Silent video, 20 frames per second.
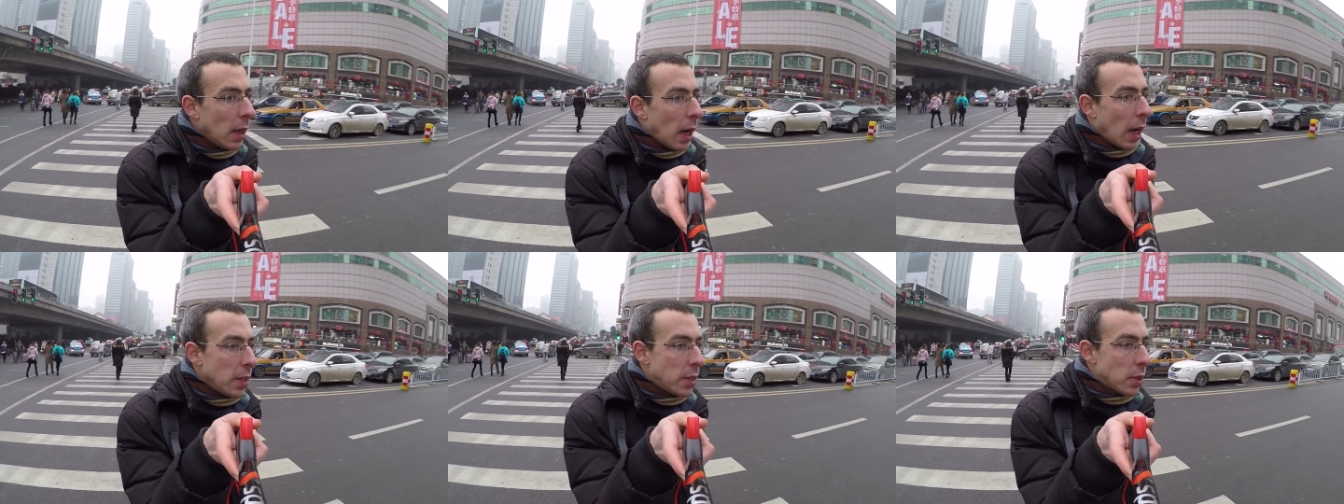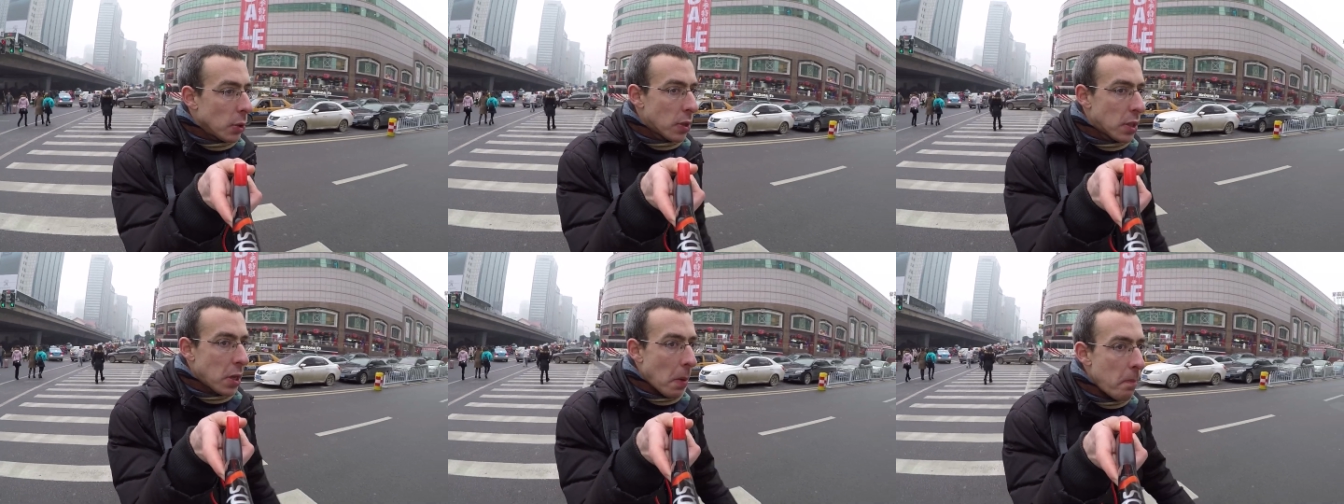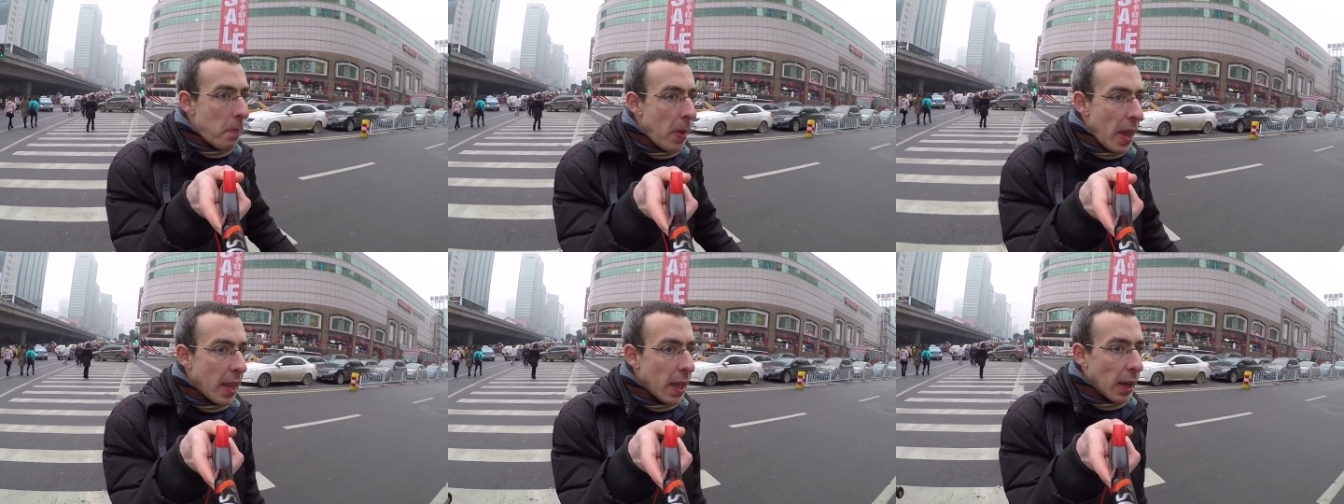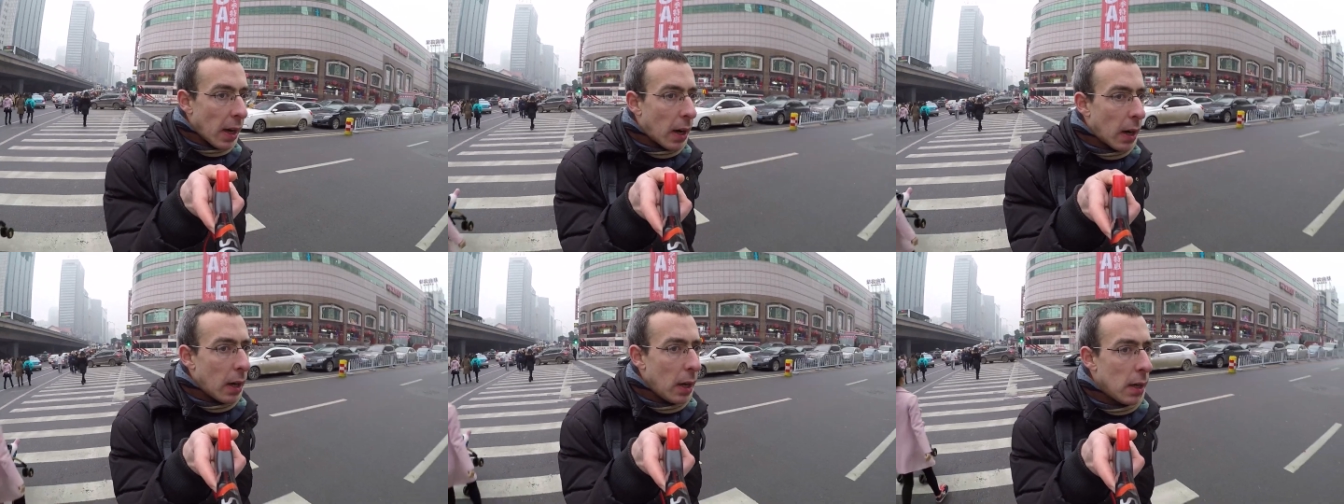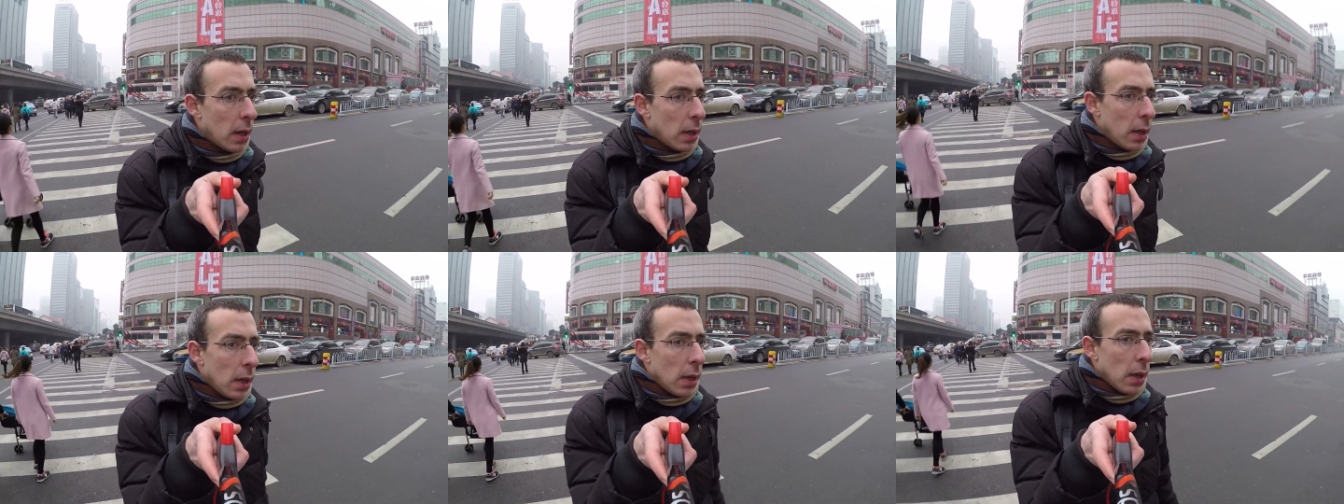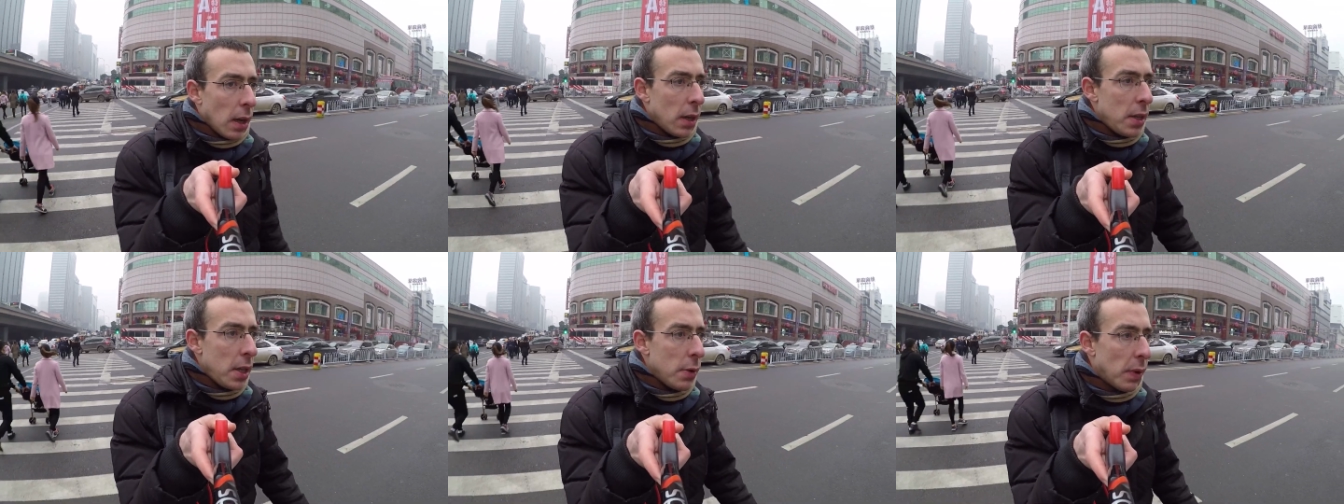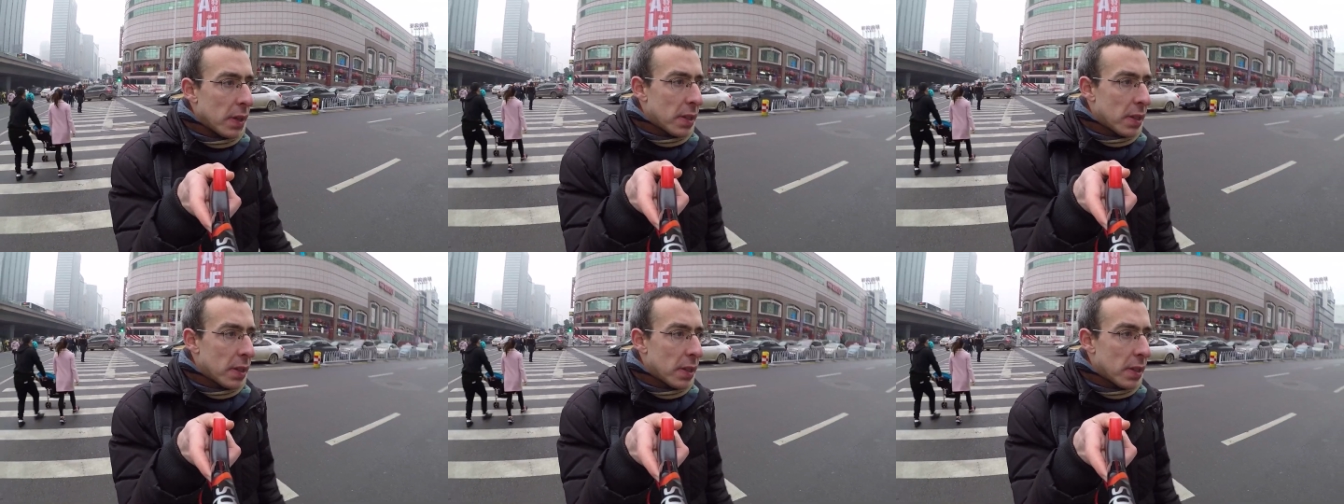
I saw some beggar and he